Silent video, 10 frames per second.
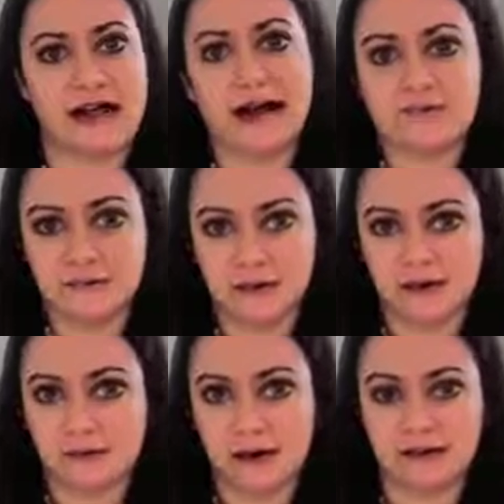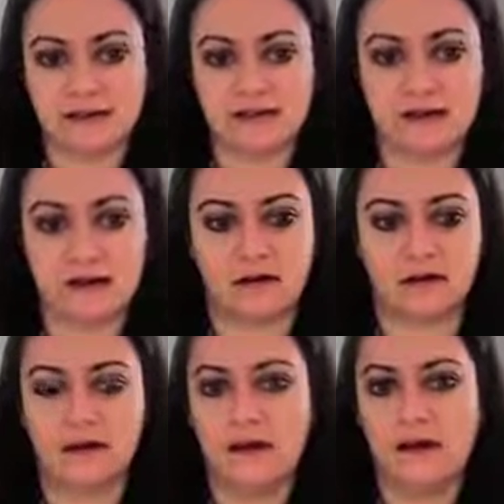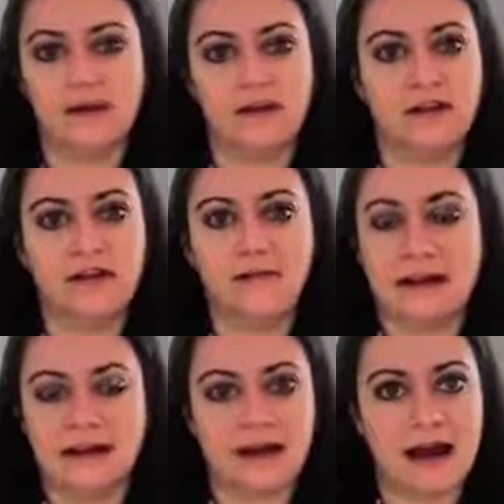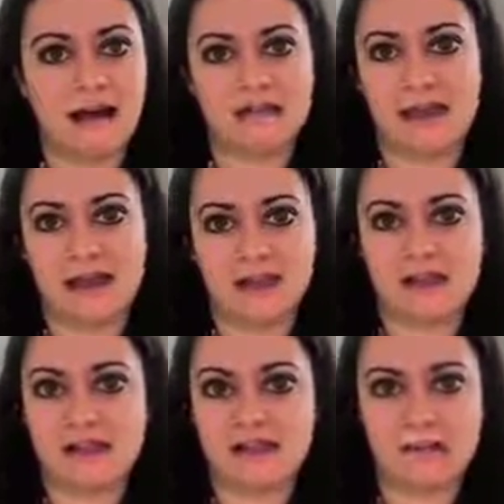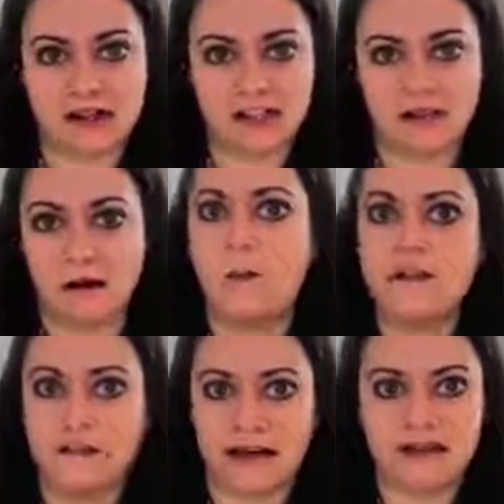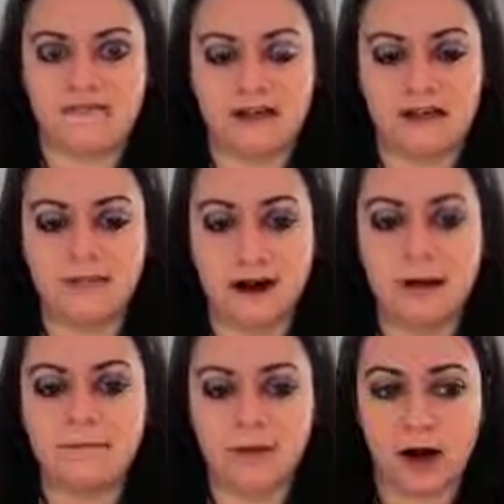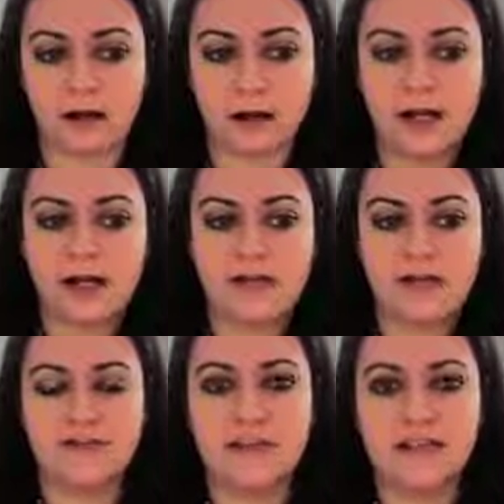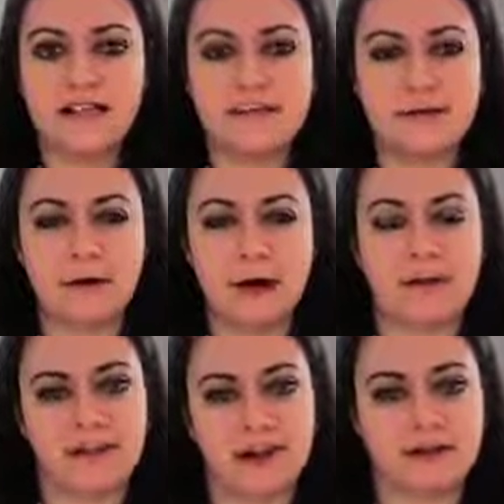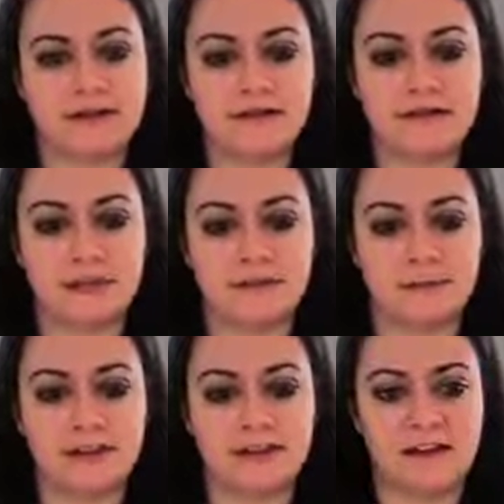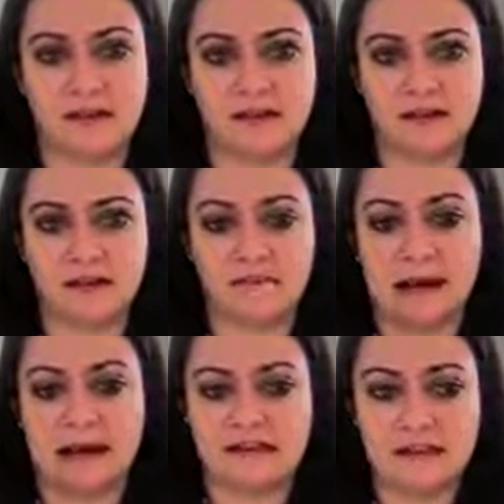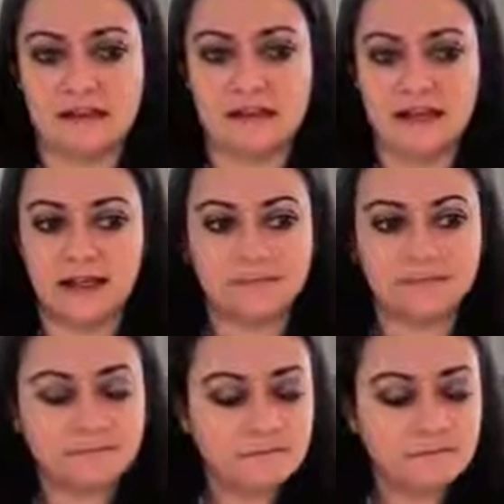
to have to put a deposit down. You might have to pay those home inspection fees up front. So if you at least have a couple thousand saved up, I think that's a good mindset to be in.